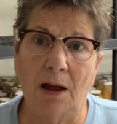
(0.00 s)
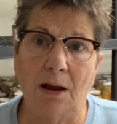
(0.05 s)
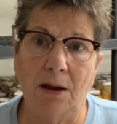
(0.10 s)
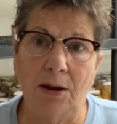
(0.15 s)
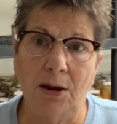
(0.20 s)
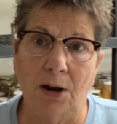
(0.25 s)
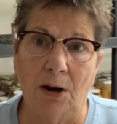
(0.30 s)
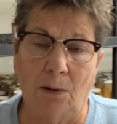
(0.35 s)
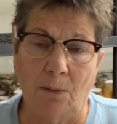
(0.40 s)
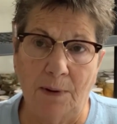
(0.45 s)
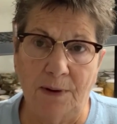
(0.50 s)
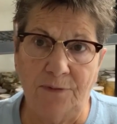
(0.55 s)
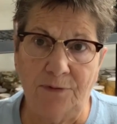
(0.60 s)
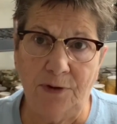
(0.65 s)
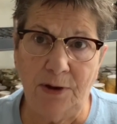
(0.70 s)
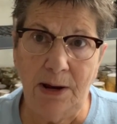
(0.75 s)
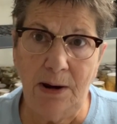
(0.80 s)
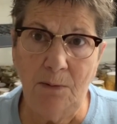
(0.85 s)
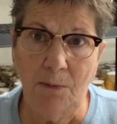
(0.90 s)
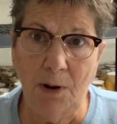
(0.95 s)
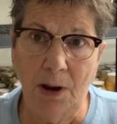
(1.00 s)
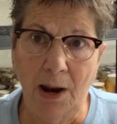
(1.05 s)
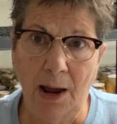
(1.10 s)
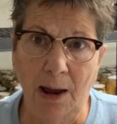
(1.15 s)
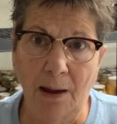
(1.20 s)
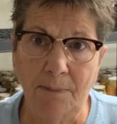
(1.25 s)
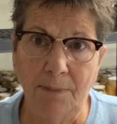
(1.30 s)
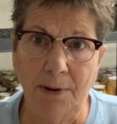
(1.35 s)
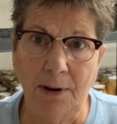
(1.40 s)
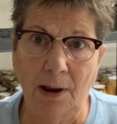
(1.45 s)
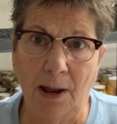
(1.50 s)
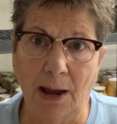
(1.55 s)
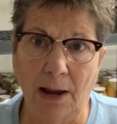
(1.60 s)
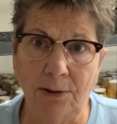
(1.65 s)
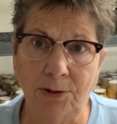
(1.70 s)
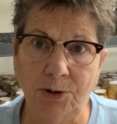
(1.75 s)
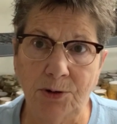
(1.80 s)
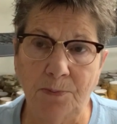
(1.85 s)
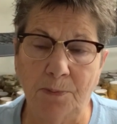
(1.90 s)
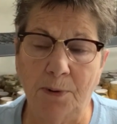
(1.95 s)
you know, we've seen what happened
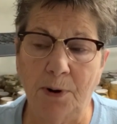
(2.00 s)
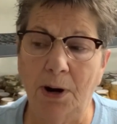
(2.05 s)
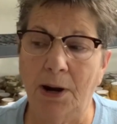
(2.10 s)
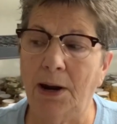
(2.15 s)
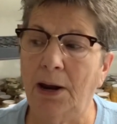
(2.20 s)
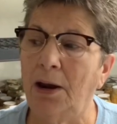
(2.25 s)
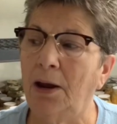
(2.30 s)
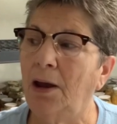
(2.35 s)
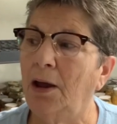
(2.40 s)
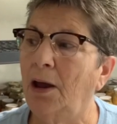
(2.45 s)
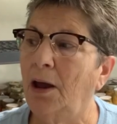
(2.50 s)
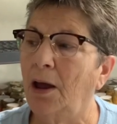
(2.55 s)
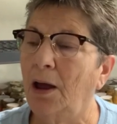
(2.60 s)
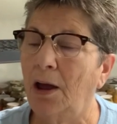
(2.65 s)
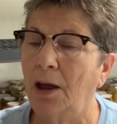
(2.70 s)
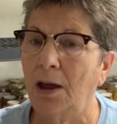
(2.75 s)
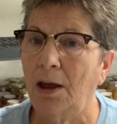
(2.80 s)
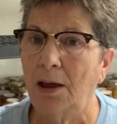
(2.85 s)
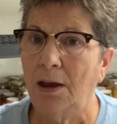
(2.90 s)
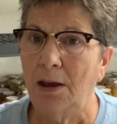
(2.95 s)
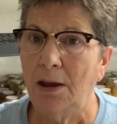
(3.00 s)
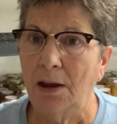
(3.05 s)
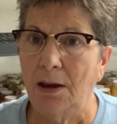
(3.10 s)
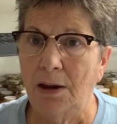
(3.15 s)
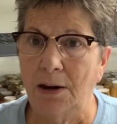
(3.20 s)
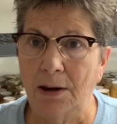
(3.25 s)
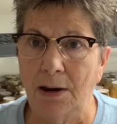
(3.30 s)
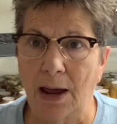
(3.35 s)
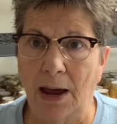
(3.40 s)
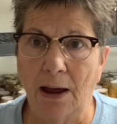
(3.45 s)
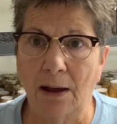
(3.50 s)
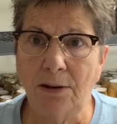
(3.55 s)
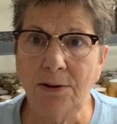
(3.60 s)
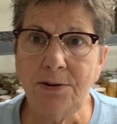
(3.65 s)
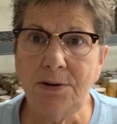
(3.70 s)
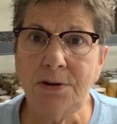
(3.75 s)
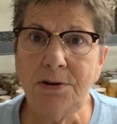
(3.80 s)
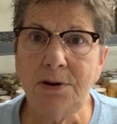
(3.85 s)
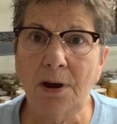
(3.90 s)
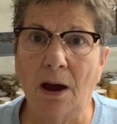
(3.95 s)
last spring. Now's
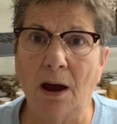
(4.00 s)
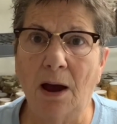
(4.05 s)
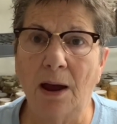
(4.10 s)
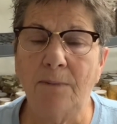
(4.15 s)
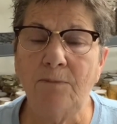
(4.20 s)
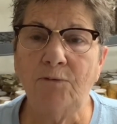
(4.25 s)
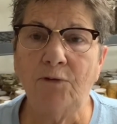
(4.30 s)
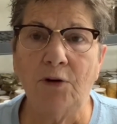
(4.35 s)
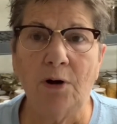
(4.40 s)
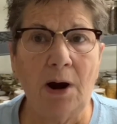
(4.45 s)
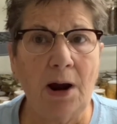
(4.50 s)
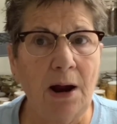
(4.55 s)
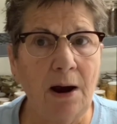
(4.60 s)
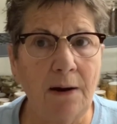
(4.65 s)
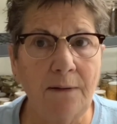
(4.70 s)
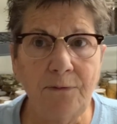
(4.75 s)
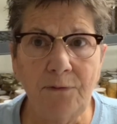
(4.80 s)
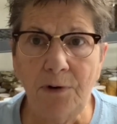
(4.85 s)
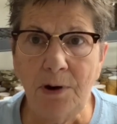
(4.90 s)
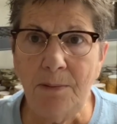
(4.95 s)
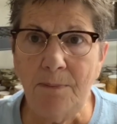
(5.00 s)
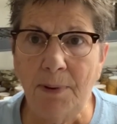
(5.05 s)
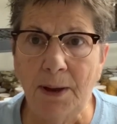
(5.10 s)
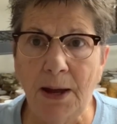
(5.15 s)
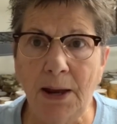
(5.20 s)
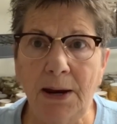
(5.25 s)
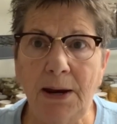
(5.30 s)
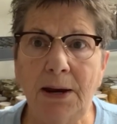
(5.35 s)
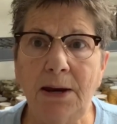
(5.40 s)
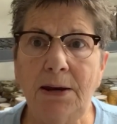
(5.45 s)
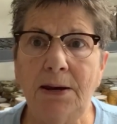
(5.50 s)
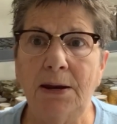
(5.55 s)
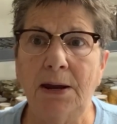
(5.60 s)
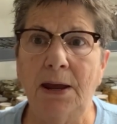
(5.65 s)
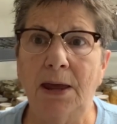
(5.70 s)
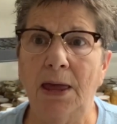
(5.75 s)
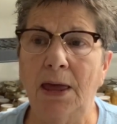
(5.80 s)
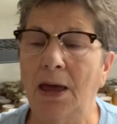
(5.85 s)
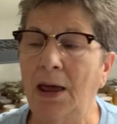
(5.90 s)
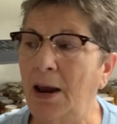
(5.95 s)
the time for everybody to
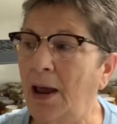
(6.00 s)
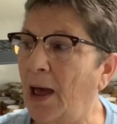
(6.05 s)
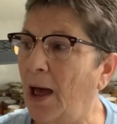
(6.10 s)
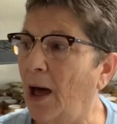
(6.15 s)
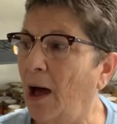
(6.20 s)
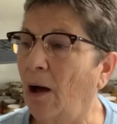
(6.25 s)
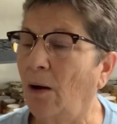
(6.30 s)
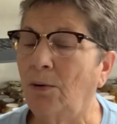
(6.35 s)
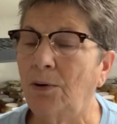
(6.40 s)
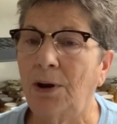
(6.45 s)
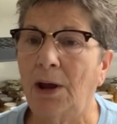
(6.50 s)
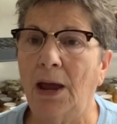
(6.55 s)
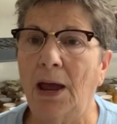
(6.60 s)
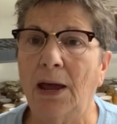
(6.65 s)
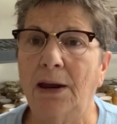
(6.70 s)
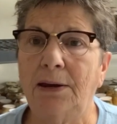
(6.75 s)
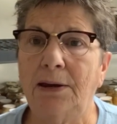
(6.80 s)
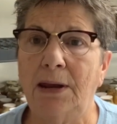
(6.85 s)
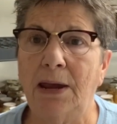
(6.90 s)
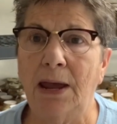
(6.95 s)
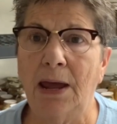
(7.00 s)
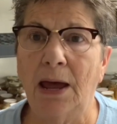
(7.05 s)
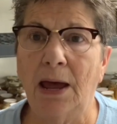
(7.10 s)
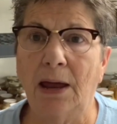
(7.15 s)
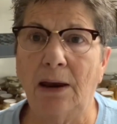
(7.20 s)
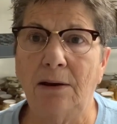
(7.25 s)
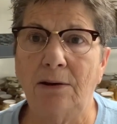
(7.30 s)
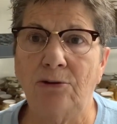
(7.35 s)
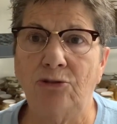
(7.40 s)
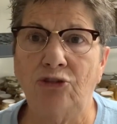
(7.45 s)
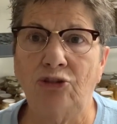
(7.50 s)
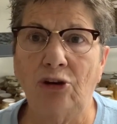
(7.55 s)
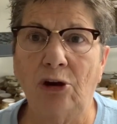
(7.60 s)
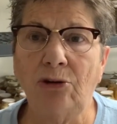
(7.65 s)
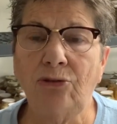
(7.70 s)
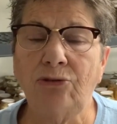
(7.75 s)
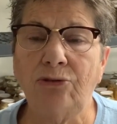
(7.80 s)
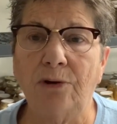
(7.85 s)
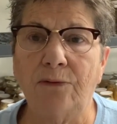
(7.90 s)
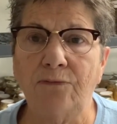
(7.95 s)
get out and get
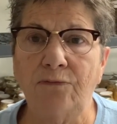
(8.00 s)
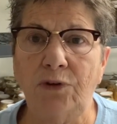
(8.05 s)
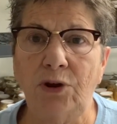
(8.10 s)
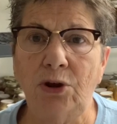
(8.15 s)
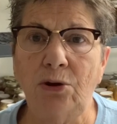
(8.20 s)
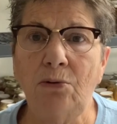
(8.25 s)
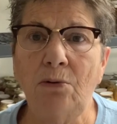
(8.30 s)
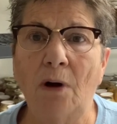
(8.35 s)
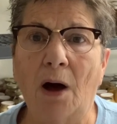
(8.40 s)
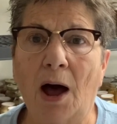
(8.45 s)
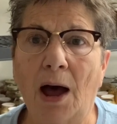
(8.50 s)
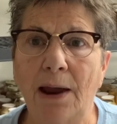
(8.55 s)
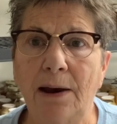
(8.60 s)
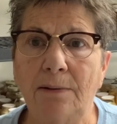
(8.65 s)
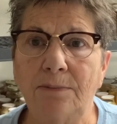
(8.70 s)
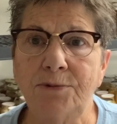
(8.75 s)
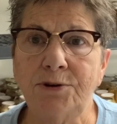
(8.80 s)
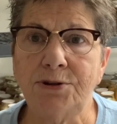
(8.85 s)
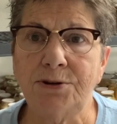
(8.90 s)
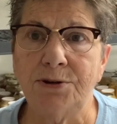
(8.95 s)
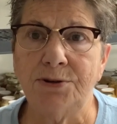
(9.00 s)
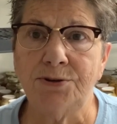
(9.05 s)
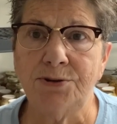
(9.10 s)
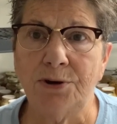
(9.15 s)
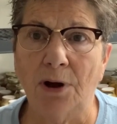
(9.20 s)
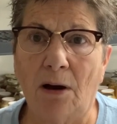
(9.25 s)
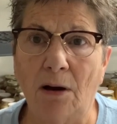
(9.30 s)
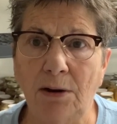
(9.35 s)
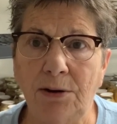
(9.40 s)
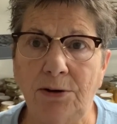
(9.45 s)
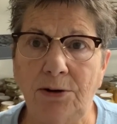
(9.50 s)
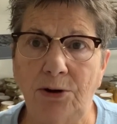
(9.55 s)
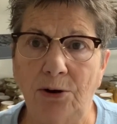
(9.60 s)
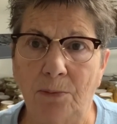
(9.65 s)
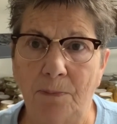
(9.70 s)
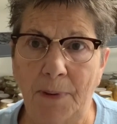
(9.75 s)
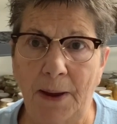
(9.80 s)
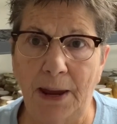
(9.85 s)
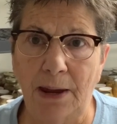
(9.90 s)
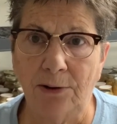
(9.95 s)
just a few items to stock your
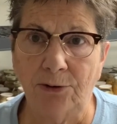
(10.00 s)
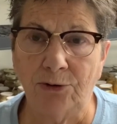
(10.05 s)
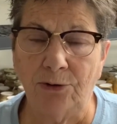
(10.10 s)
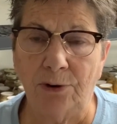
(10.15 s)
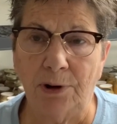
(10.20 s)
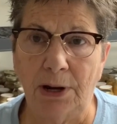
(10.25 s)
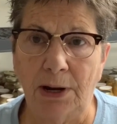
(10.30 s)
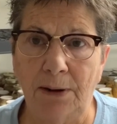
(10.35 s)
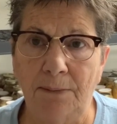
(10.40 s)
pantry.